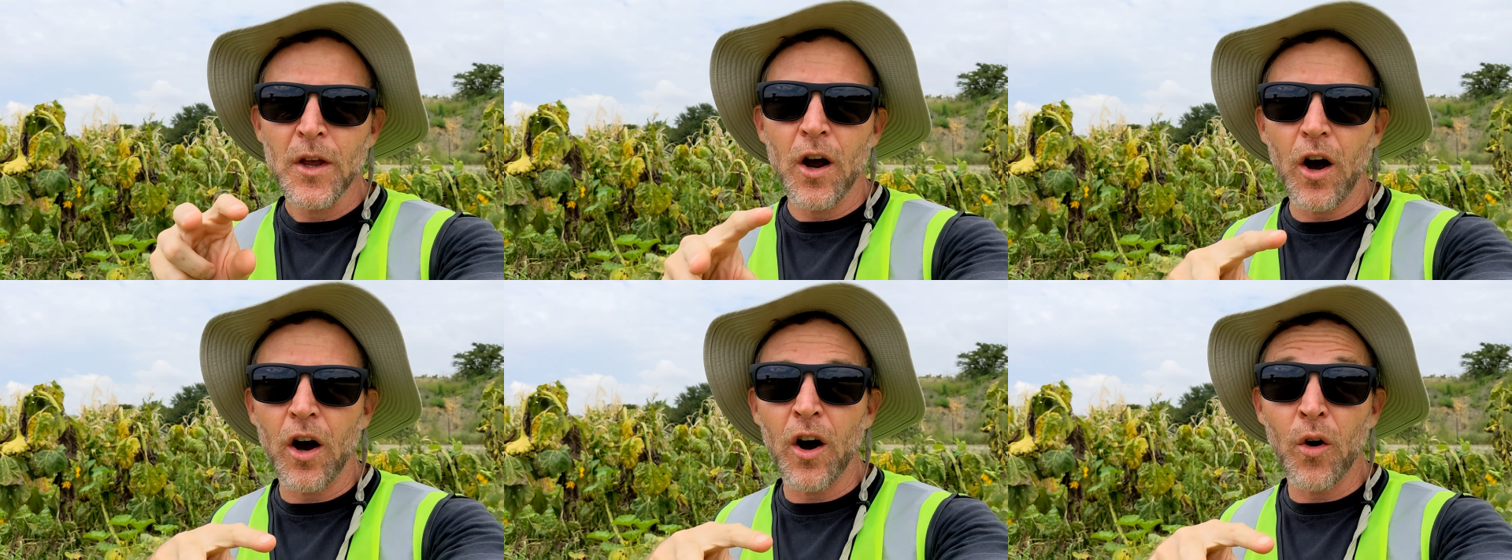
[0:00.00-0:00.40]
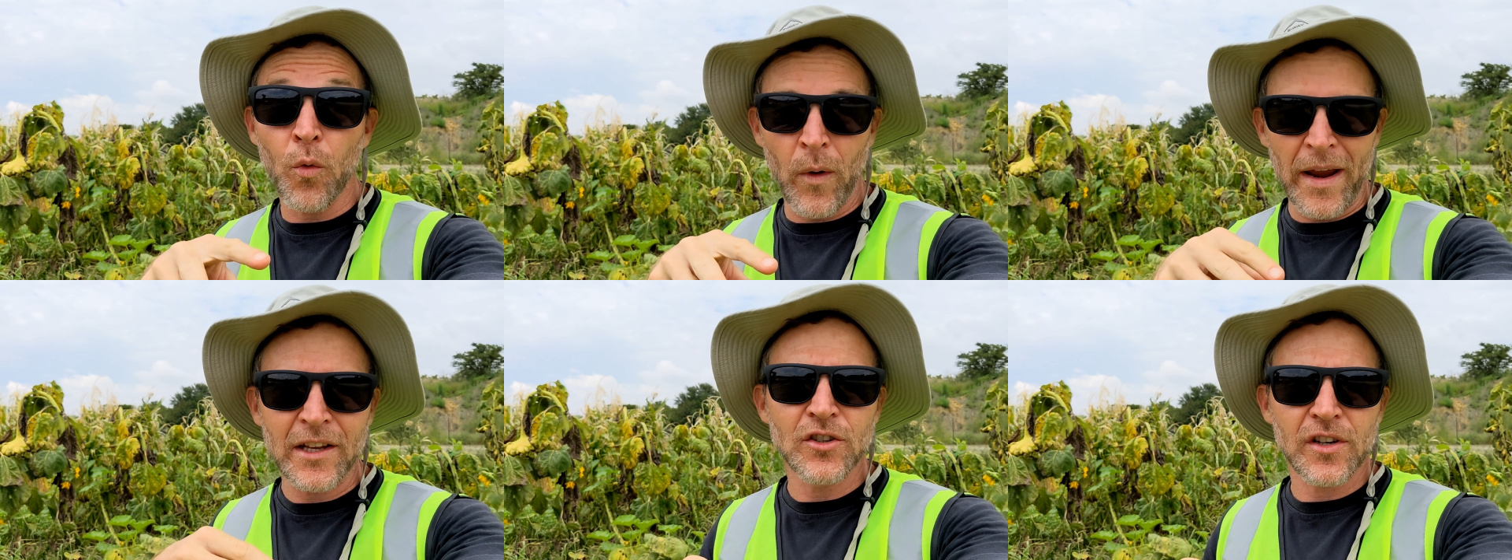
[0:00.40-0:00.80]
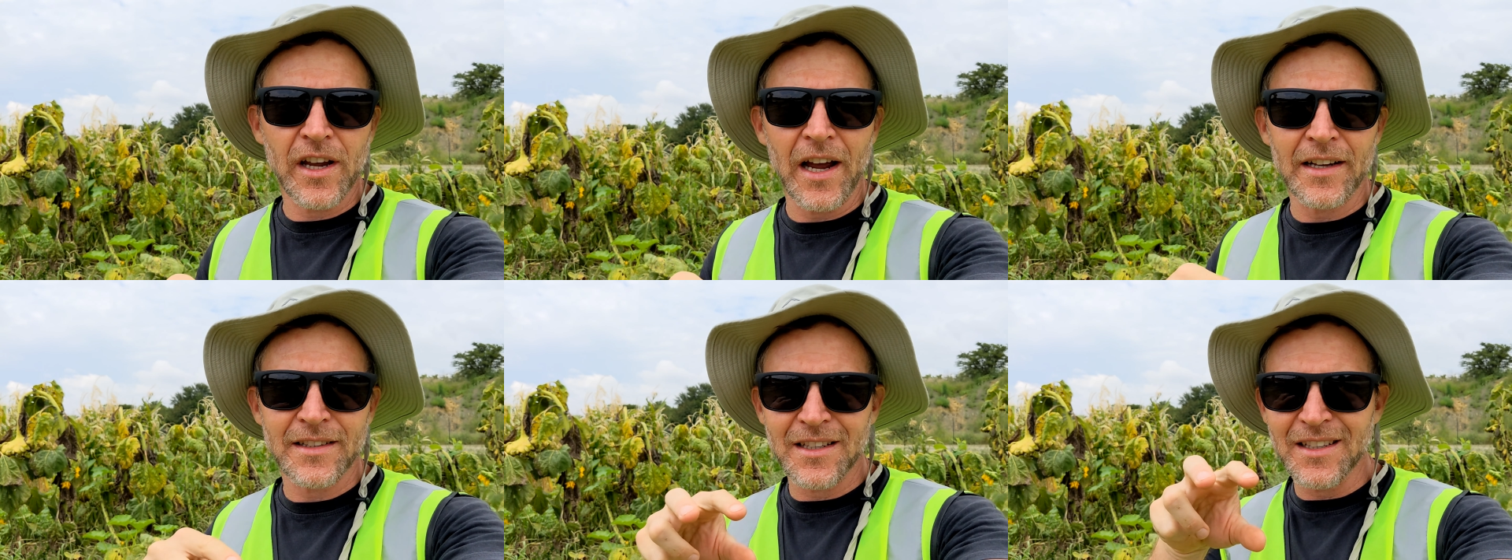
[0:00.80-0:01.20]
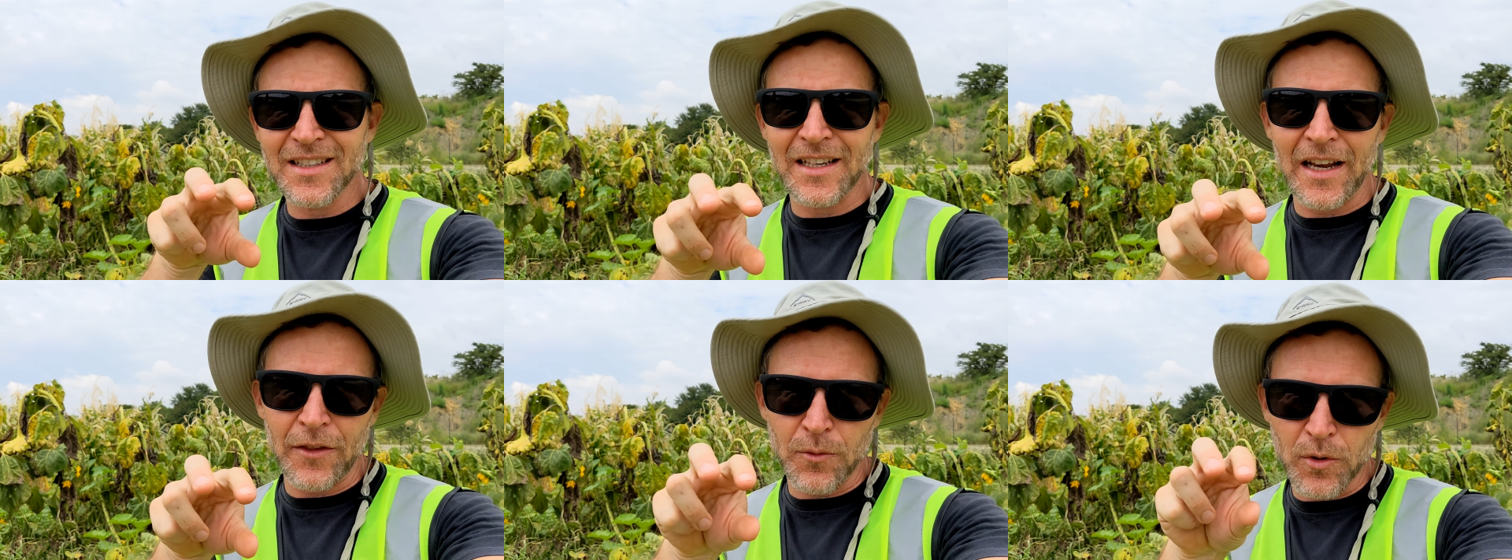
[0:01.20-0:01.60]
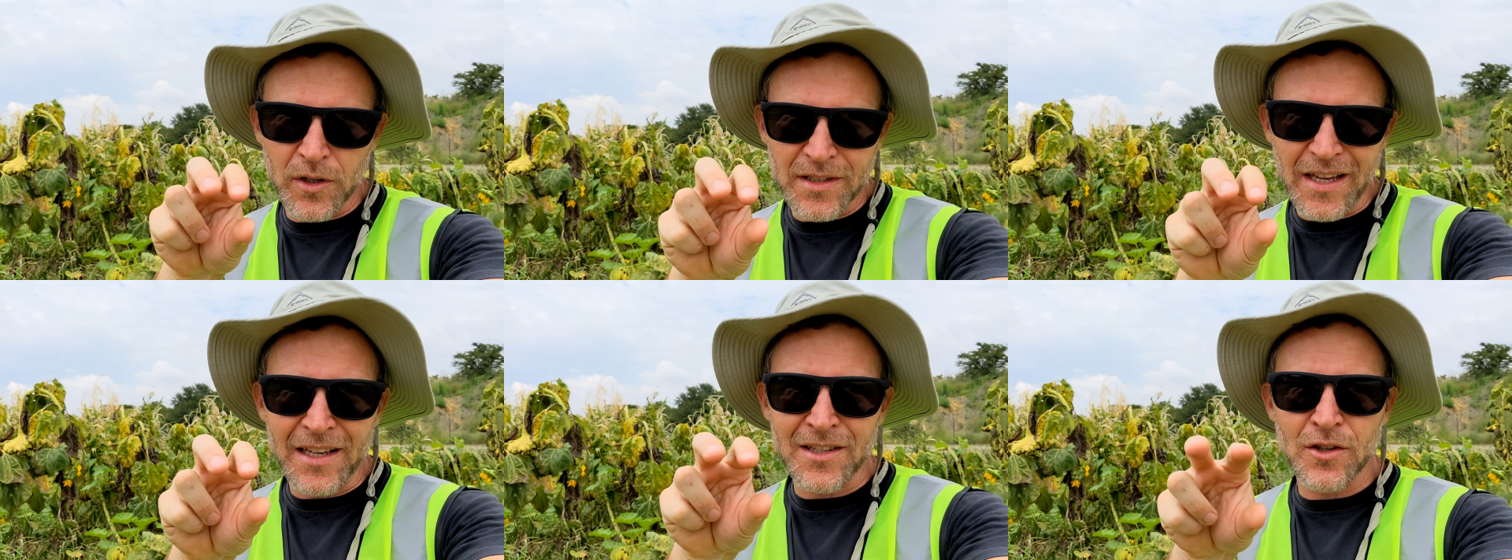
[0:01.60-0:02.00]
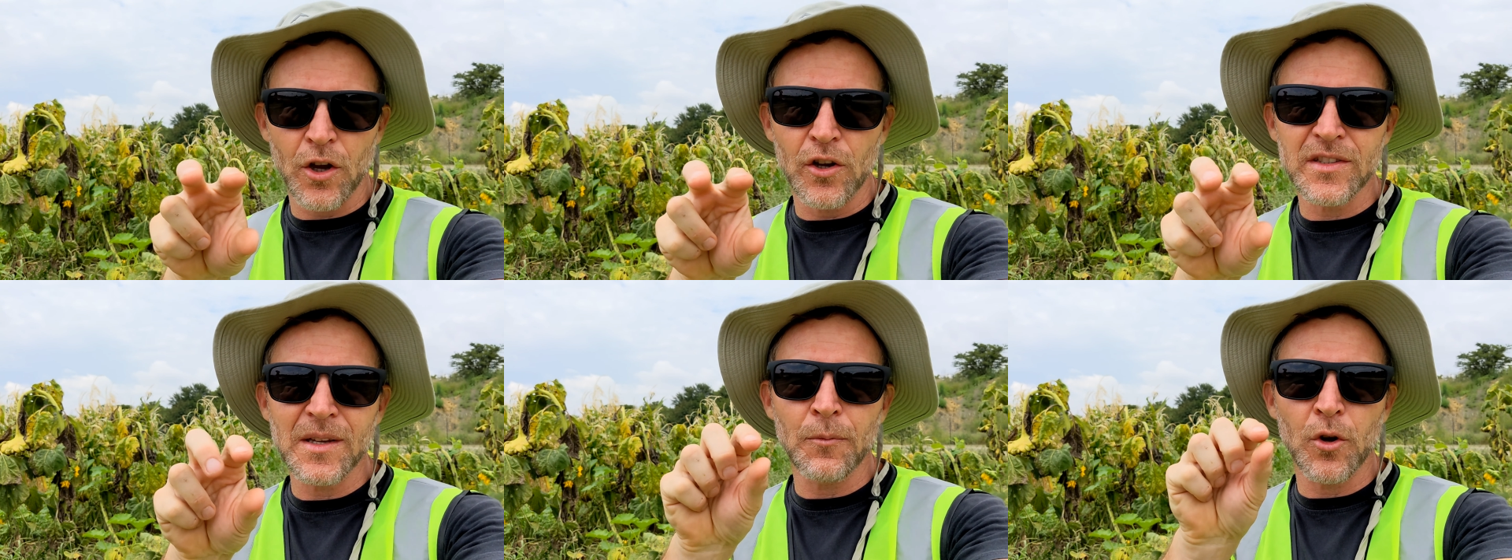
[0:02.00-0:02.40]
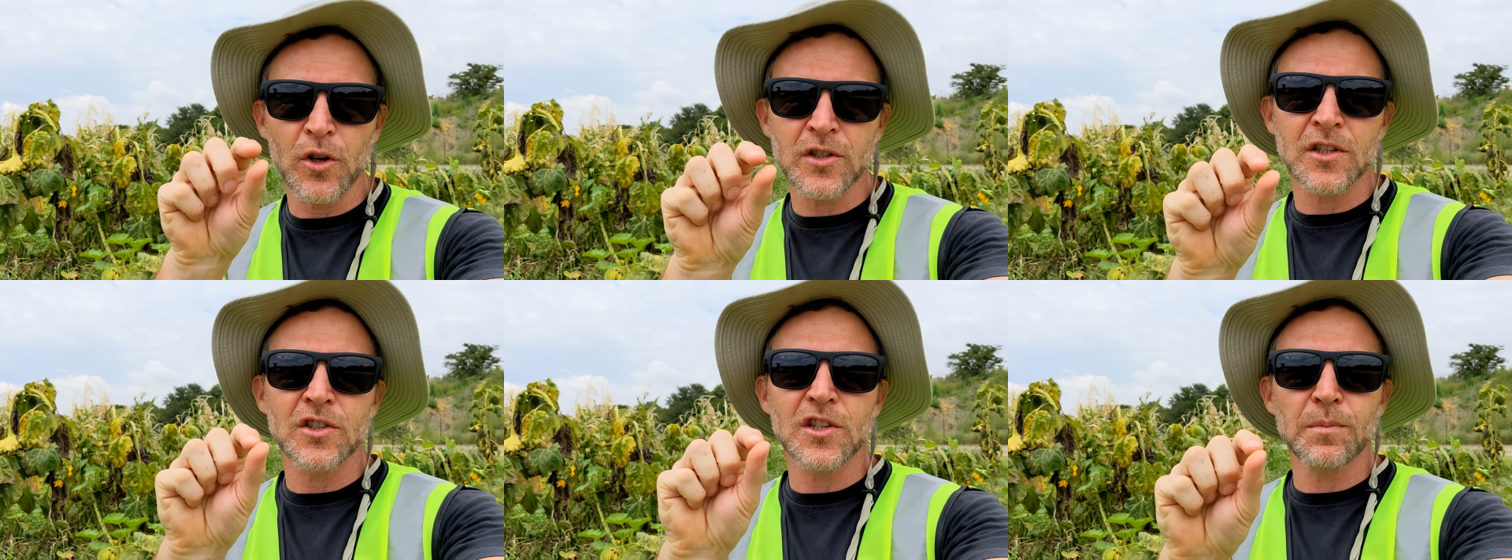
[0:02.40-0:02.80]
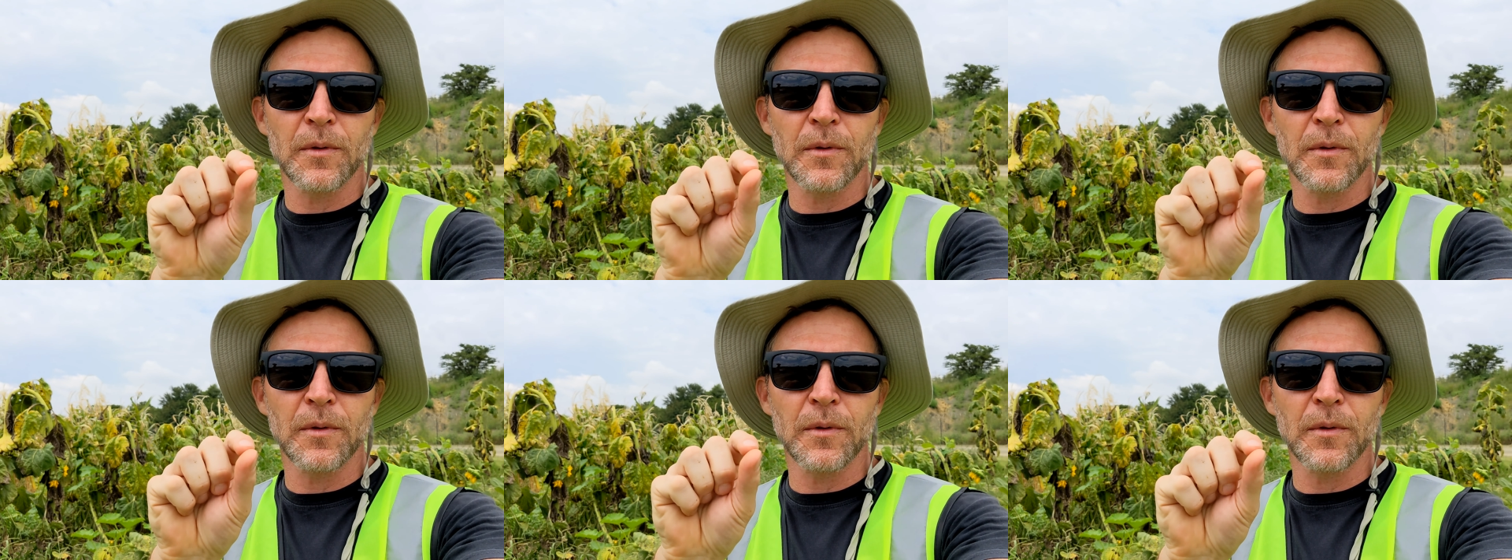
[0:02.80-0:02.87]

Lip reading: are when you cut it. In other words, as those emerge and just